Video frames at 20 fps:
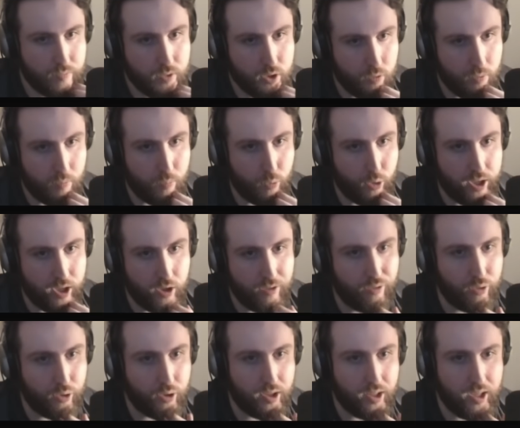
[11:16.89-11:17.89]
Should be pretty good
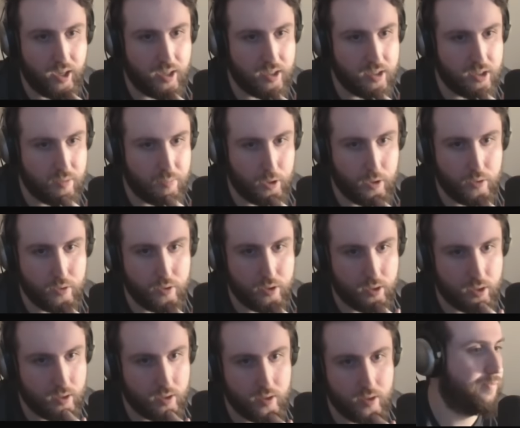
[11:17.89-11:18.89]
for Klee, I
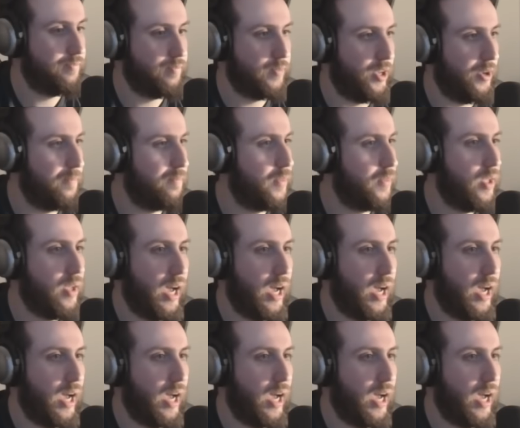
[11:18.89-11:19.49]
suppose. Yeah.